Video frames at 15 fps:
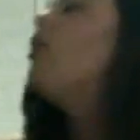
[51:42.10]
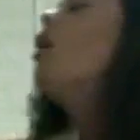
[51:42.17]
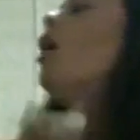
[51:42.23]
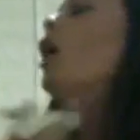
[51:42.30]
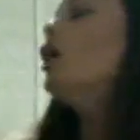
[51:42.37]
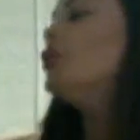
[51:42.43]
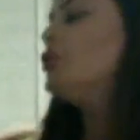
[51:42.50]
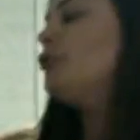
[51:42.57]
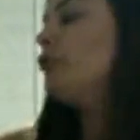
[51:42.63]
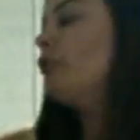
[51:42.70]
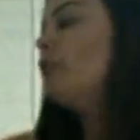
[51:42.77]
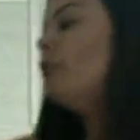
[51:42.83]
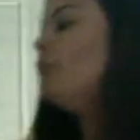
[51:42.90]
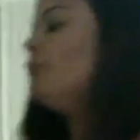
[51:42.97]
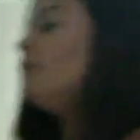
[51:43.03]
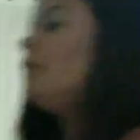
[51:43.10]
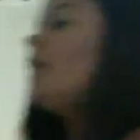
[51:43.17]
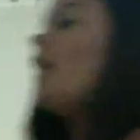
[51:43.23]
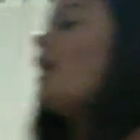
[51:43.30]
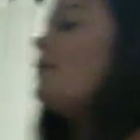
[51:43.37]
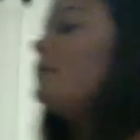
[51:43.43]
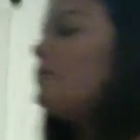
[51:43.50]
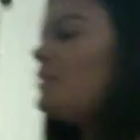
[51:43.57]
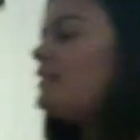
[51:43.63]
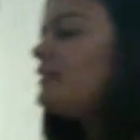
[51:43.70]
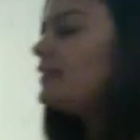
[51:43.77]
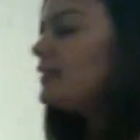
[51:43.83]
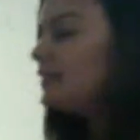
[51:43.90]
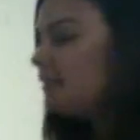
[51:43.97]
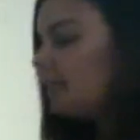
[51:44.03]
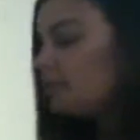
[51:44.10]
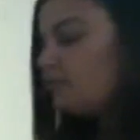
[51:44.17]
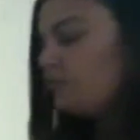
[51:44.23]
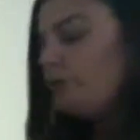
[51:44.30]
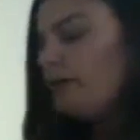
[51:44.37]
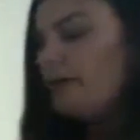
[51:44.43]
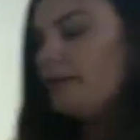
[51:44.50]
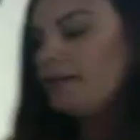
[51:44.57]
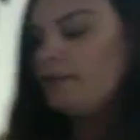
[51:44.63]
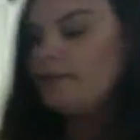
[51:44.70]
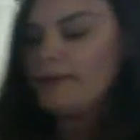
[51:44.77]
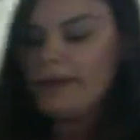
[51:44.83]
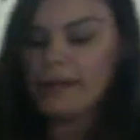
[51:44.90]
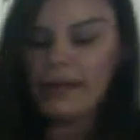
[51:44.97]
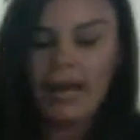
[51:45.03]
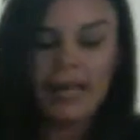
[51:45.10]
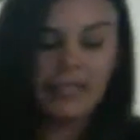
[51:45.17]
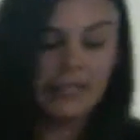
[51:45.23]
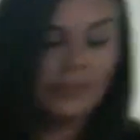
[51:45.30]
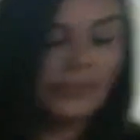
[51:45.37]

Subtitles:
on your own and be successful at it. All right, guys? So